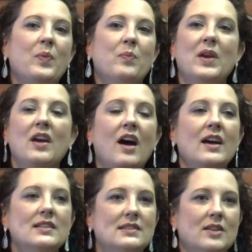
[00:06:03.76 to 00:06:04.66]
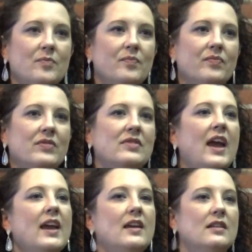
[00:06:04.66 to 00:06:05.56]
because
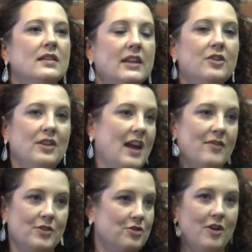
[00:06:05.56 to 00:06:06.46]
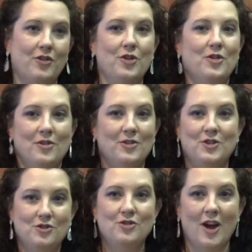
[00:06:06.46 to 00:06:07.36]
they literally haven't
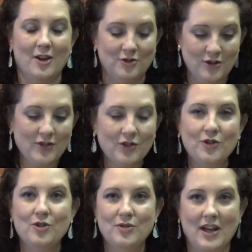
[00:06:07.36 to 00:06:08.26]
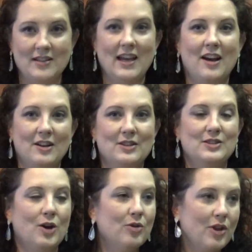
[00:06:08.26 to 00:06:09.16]
driven through downtown in
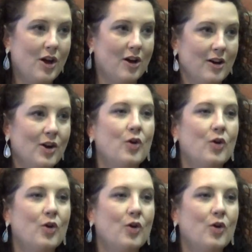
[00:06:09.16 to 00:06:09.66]
so long,